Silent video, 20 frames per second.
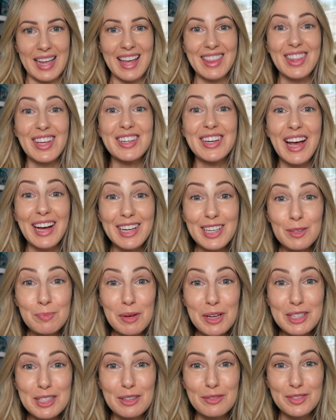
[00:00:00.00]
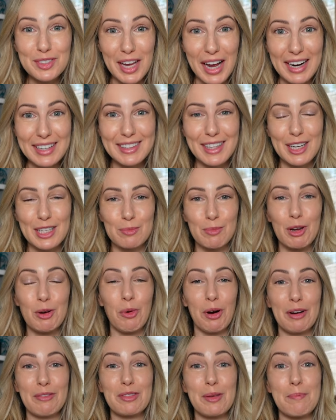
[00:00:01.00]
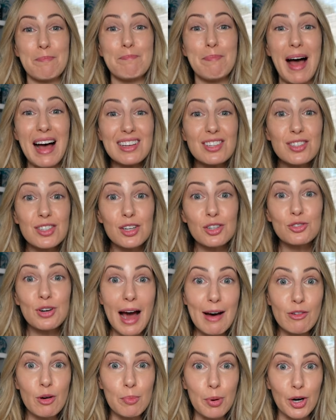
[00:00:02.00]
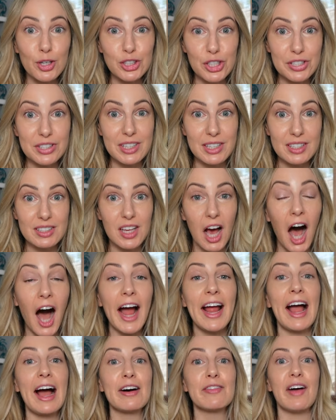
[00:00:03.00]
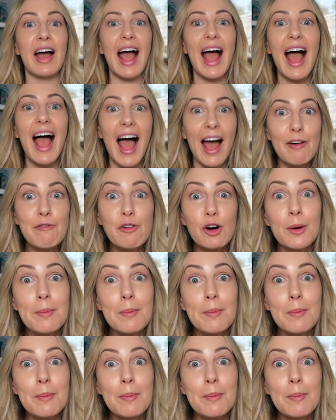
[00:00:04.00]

The next piece of tech that has been one of the best travel purchases I have ever